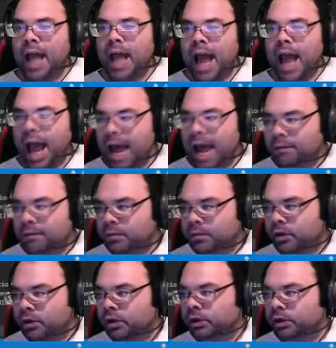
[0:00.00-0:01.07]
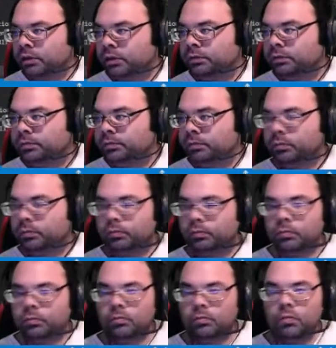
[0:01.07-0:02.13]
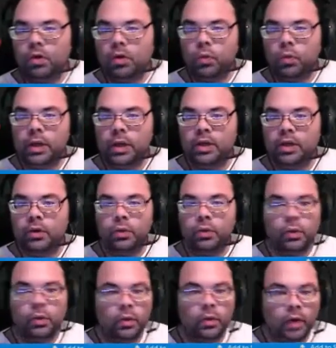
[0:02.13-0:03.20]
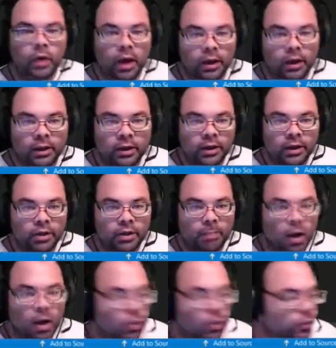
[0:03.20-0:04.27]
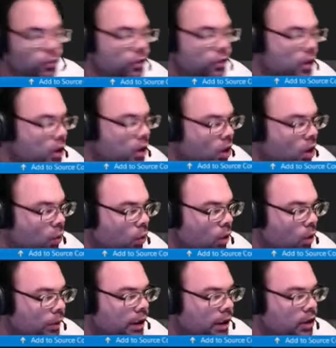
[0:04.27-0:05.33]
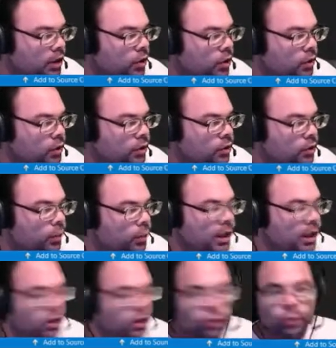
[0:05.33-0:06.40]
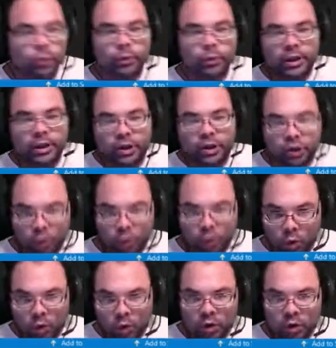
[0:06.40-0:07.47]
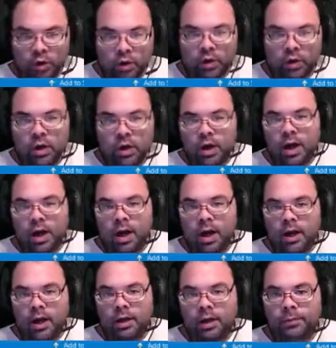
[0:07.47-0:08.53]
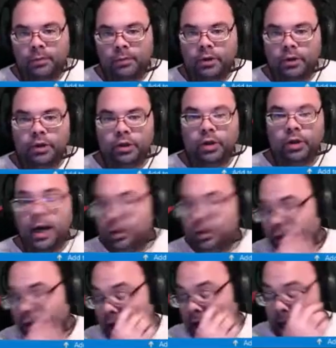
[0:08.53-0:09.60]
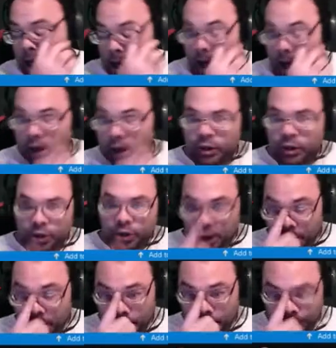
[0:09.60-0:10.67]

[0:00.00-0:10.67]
after we do the dispose, what we need to do is we need to restore the directory. So